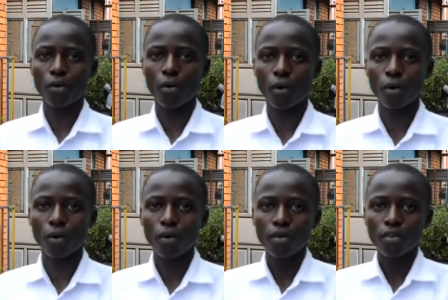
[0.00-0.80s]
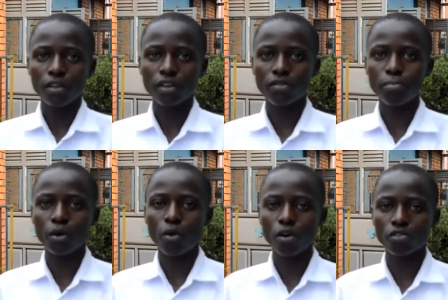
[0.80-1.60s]
Congo is
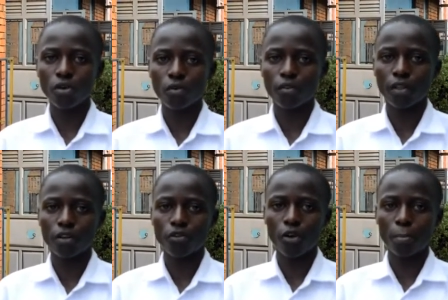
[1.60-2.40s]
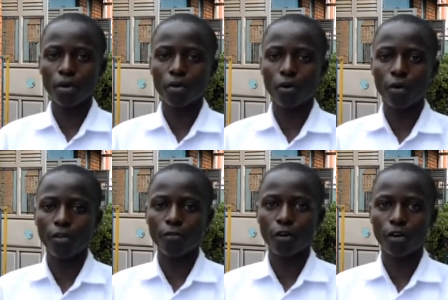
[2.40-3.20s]
because of the tropical
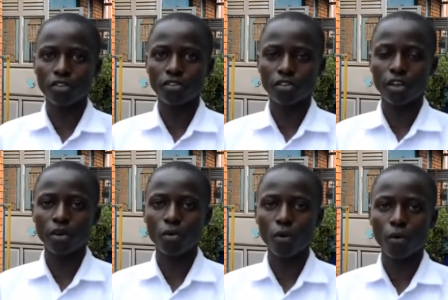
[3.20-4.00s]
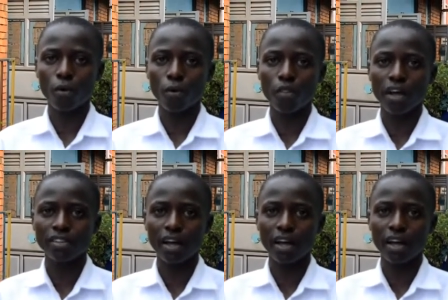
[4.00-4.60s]
rainforests in Congo that